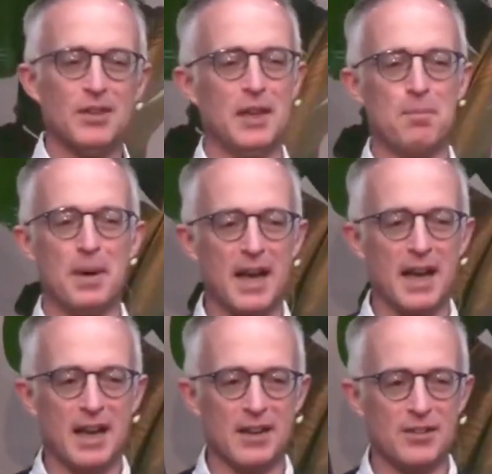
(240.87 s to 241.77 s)

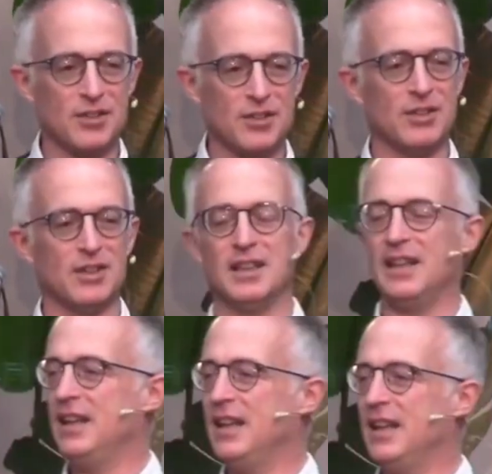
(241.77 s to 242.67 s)
passionately
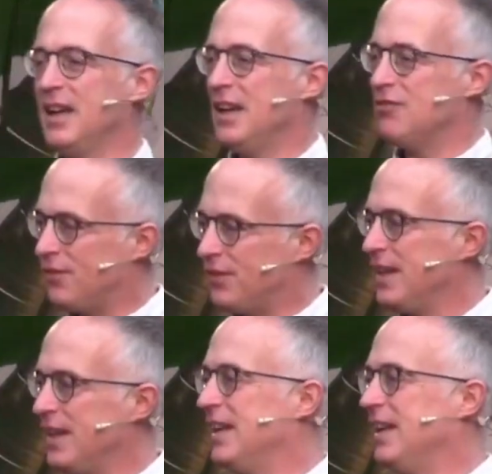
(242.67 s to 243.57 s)
revealing the
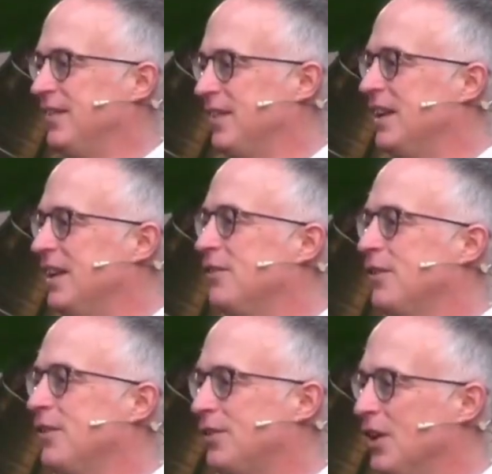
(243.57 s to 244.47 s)
love of God
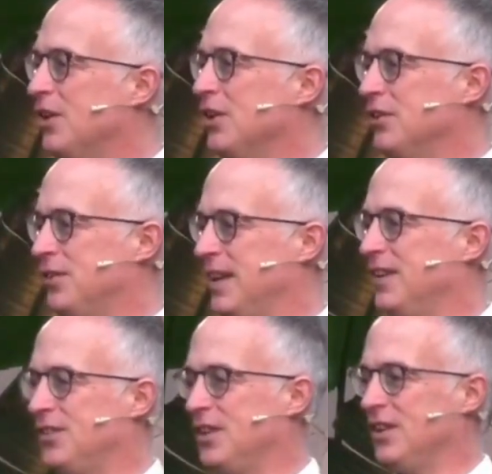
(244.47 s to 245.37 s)
for his
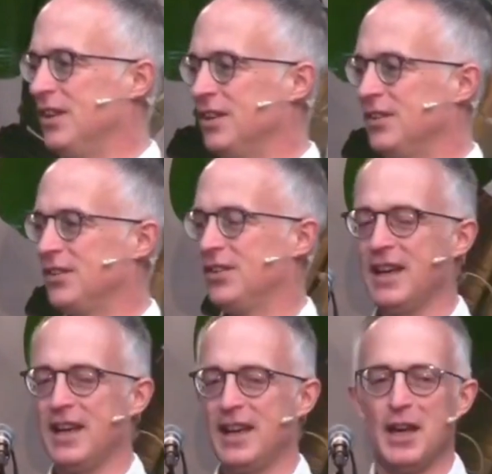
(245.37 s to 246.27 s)
church.
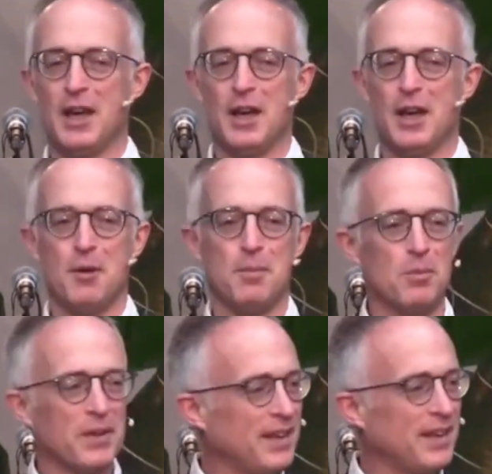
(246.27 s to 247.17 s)
But within
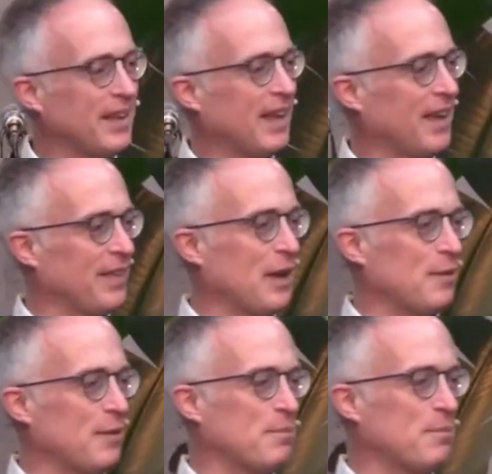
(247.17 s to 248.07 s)
that means there are
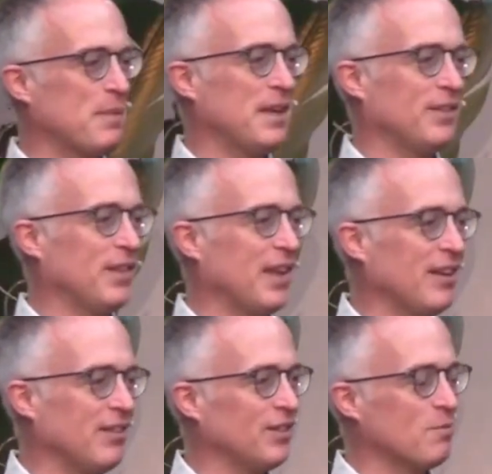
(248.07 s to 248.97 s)
some real
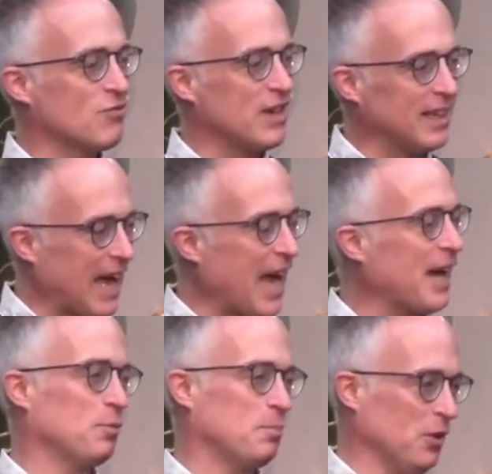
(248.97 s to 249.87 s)
ouch moments
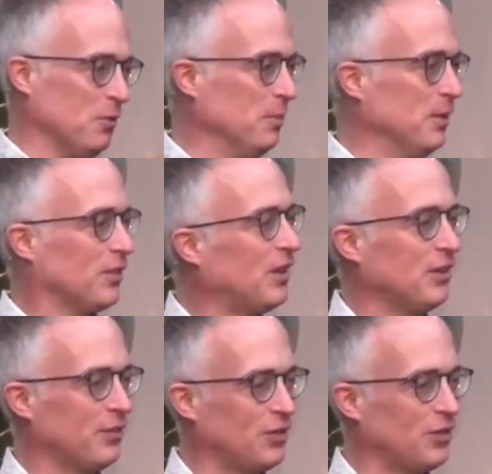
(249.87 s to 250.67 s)
of challenge,